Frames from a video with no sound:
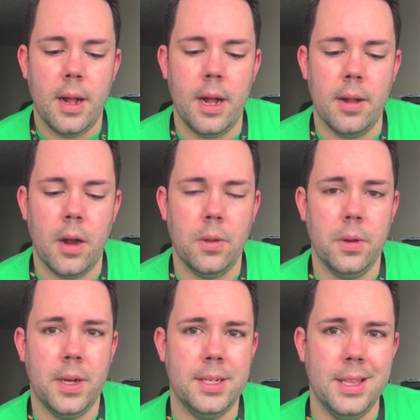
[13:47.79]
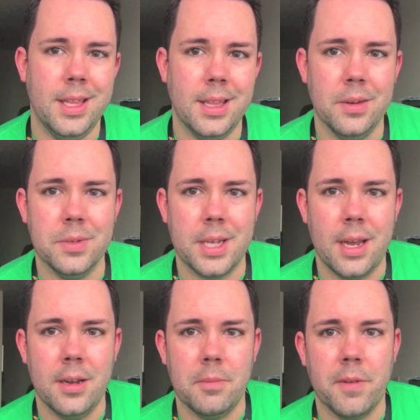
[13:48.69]
although I did think that it was
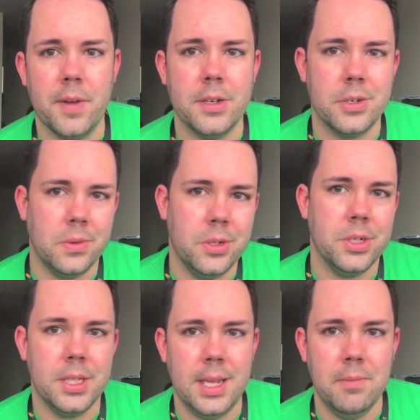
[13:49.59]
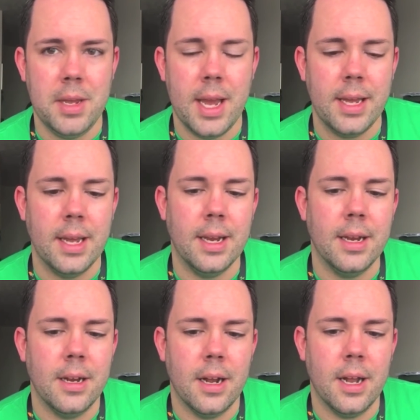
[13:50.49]
kind of unprofessional to just leave me
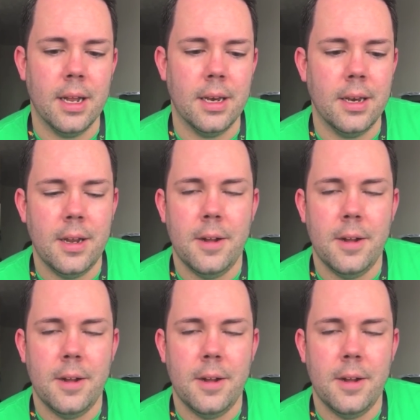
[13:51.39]
hanging and